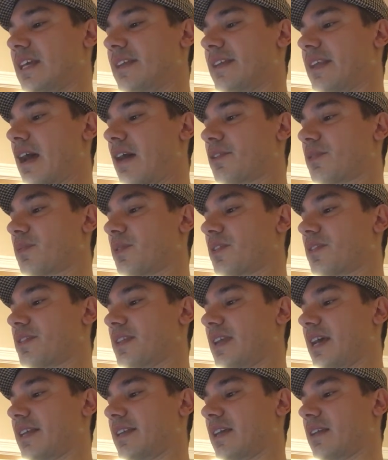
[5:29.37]
Now they're worth
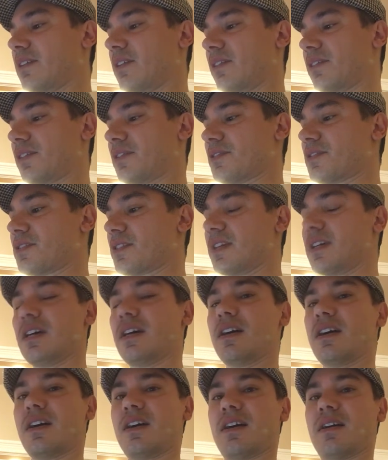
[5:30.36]
$98
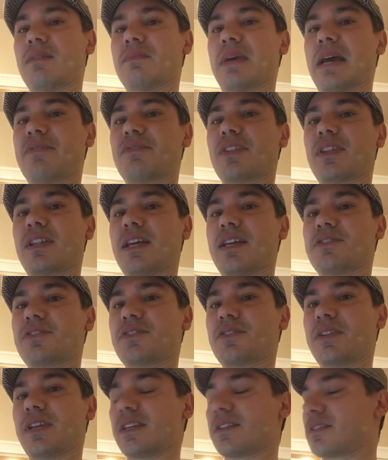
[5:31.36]
after the last
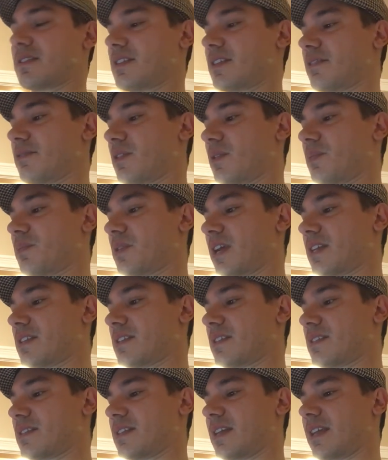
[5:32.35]
2 days. T. Rowe
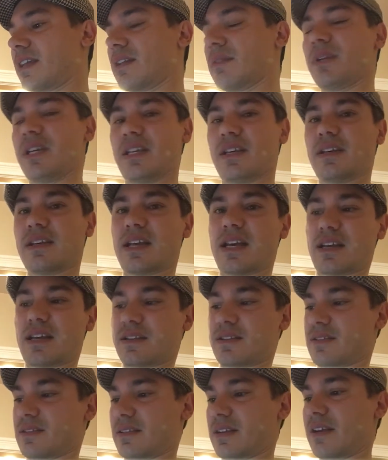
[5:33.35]
Price has taken a beating
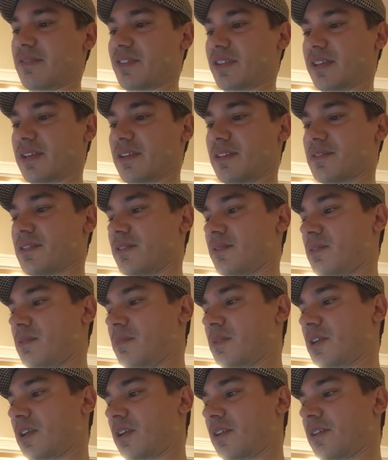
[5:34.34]
as everything else in the whole
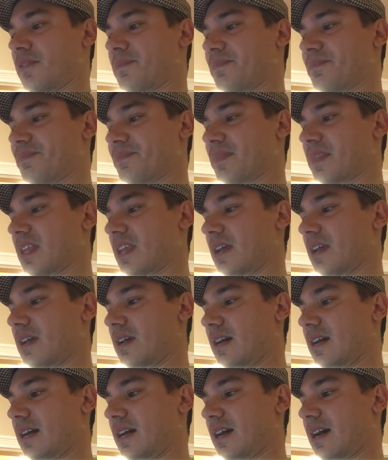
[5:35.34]
market.
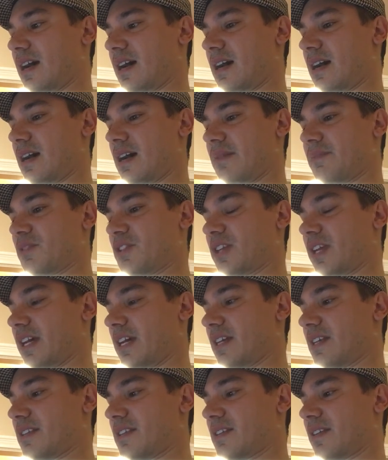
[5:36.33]
She
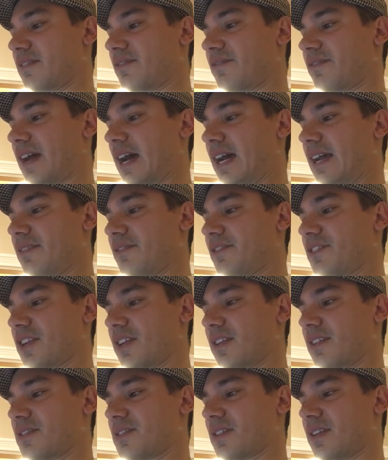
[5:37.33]
has 5
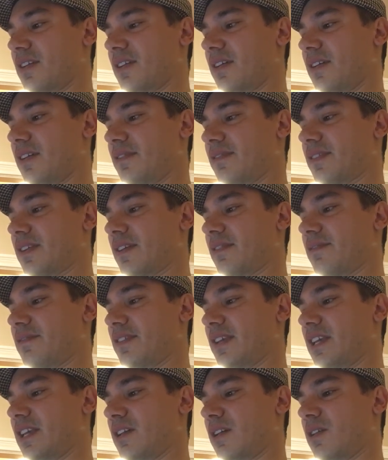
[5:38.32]
shares of
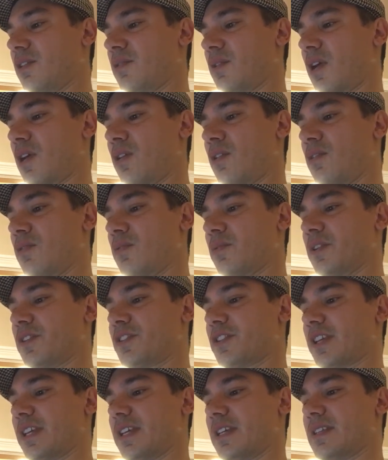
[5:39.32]
VOO,
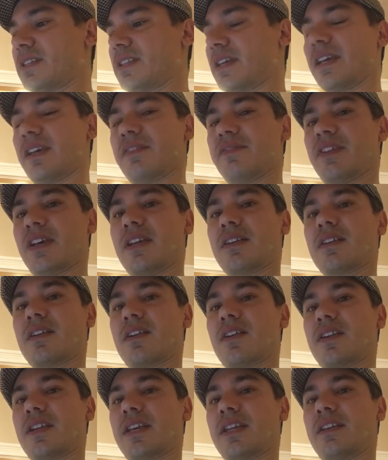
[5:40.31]
which is a
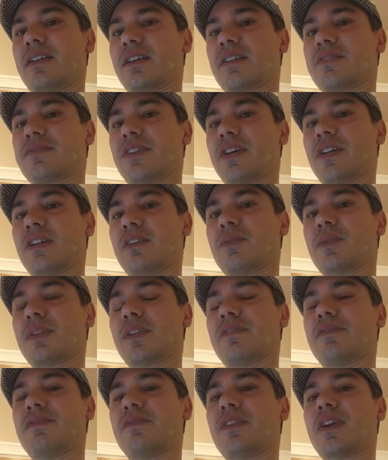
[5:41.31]
Vanguard index fund
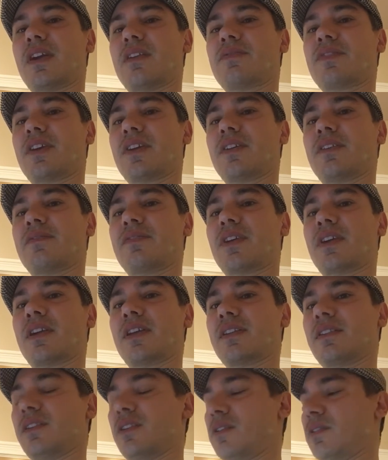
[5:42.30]
with a very, very,
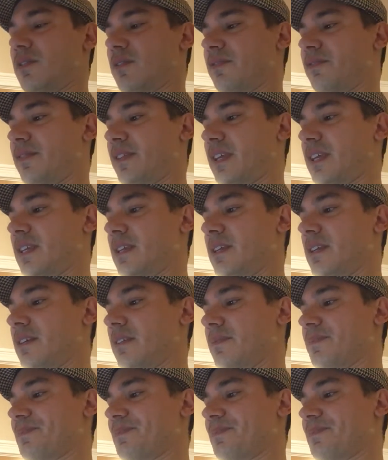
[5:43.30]
very low fee.